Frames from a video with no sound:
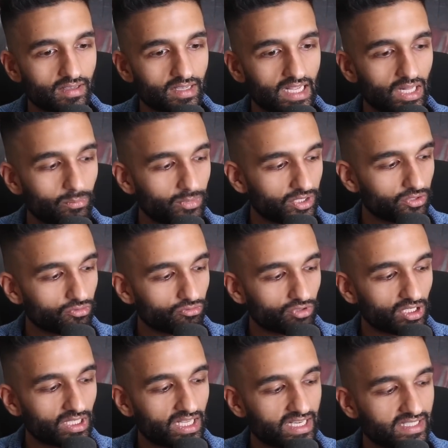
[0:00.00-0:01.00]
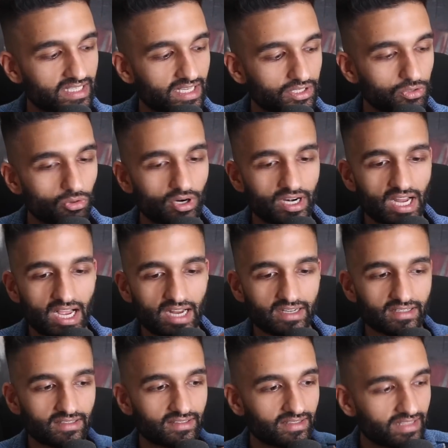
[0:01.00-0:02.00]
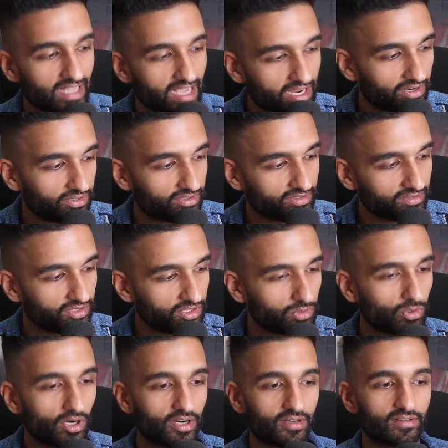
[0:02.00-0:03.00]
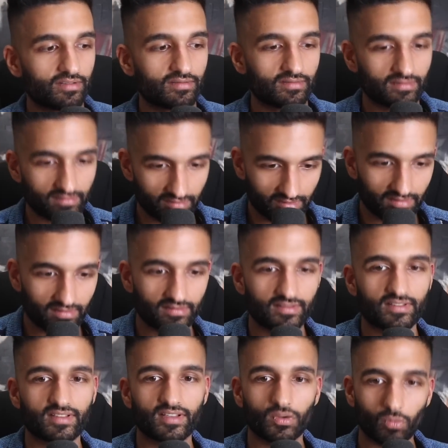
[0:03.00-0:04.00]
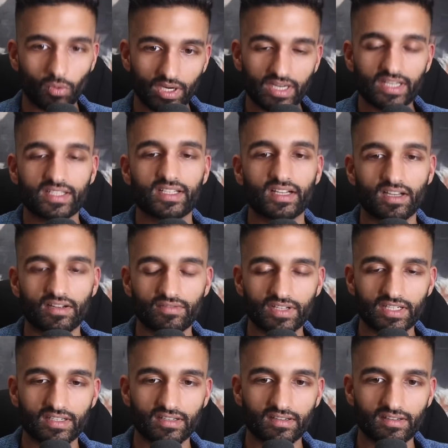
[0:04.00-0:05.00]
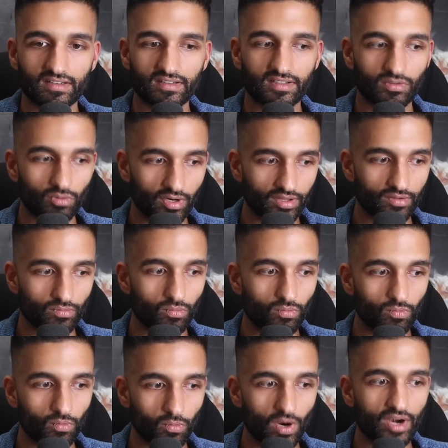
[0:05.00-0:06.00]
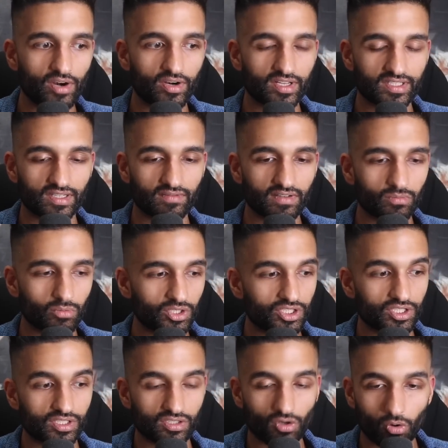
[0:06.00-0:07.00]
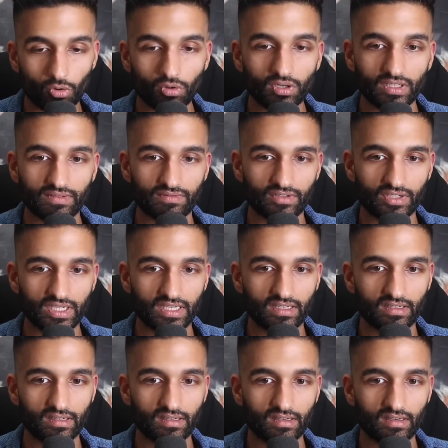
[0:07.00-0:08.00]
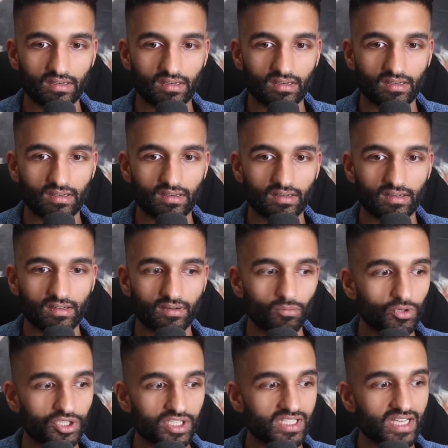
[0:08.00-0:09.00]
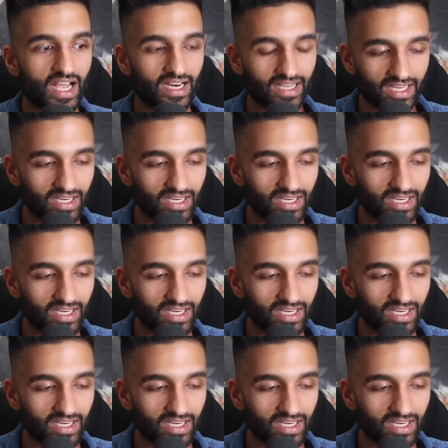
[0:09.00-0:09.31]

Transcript: helping you realize that you are not there. You are the witnessing of it. You are the awareness of it, which is totally free, which is not